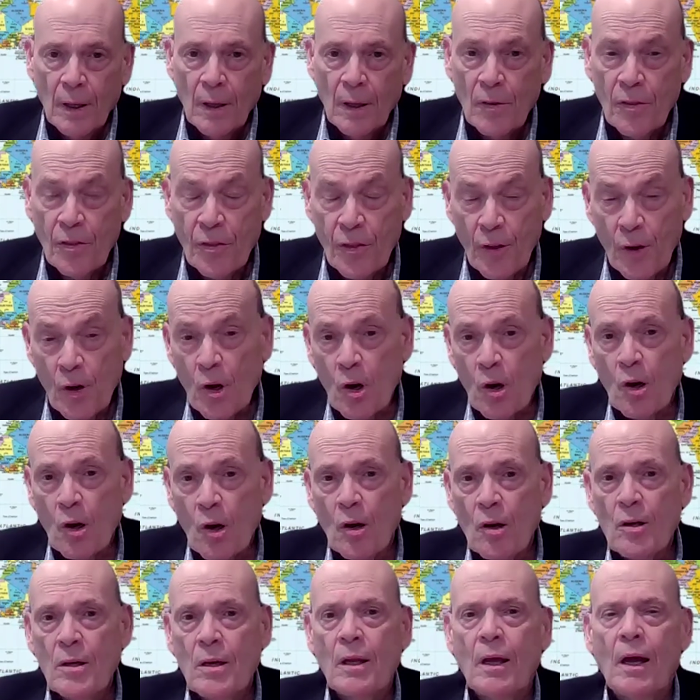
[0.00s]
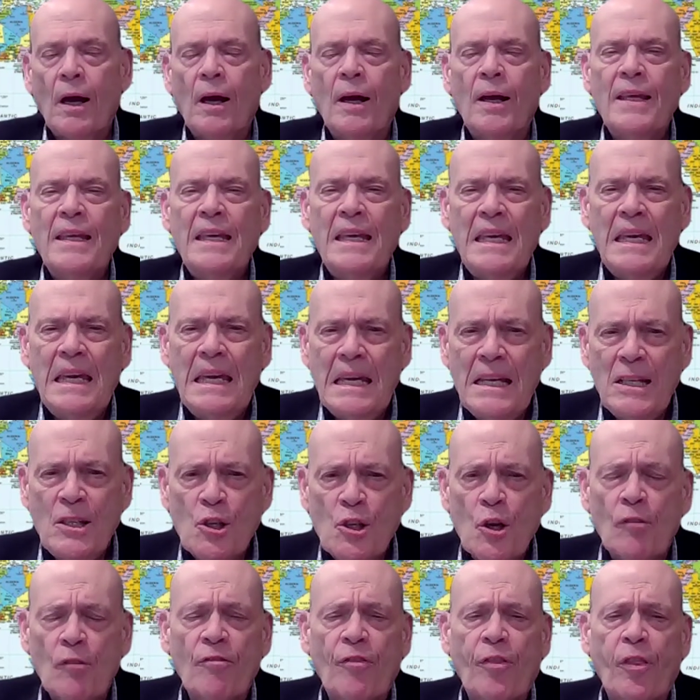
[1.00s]
Third,
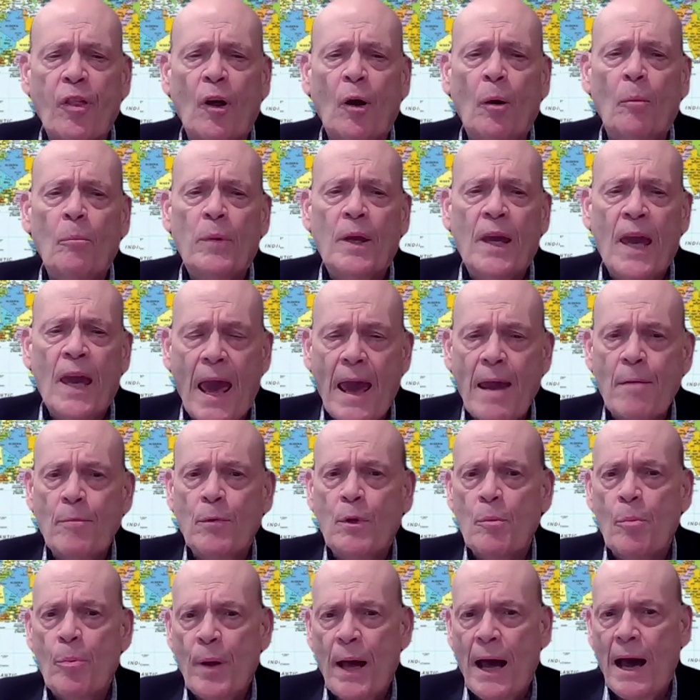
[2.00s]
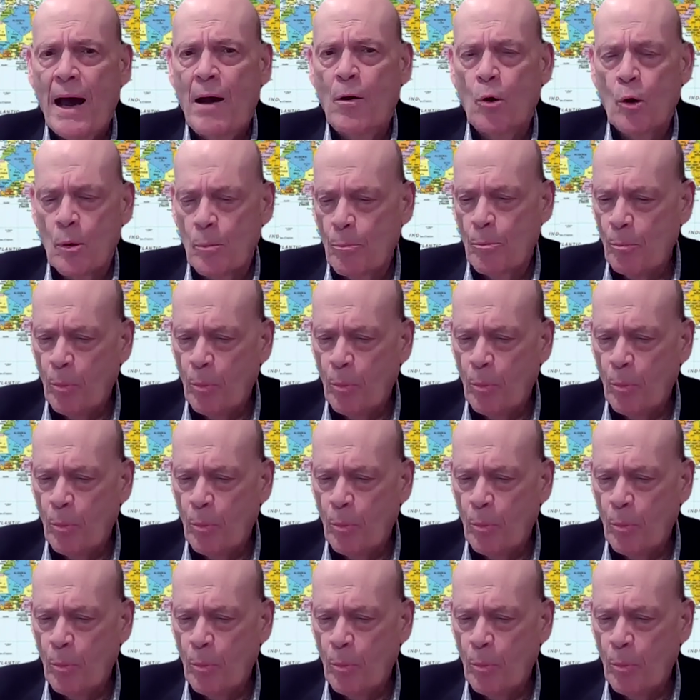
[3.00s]
each of them came to power